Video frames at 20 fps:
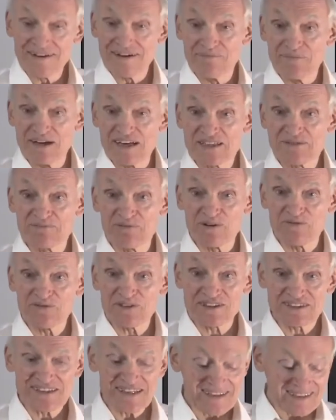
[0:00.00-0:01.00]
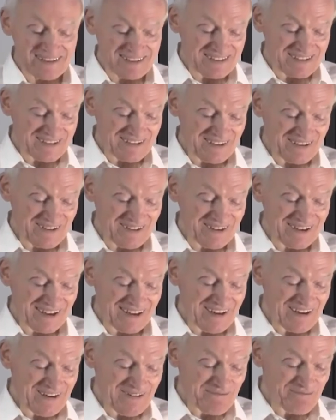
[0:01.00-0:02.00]
Makes perfect sense,
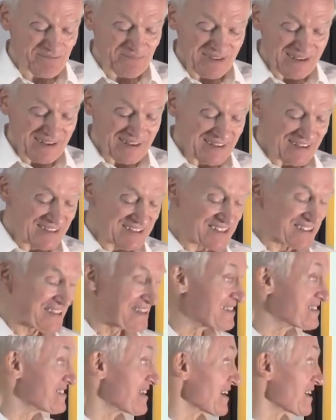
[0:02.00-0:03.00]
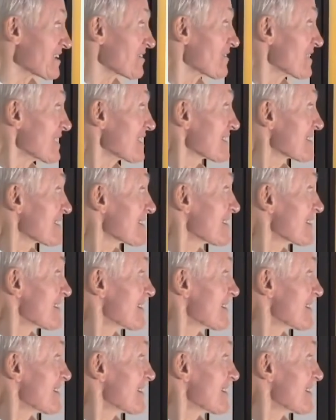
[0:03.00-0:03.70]
okay? Let's see, is that correct?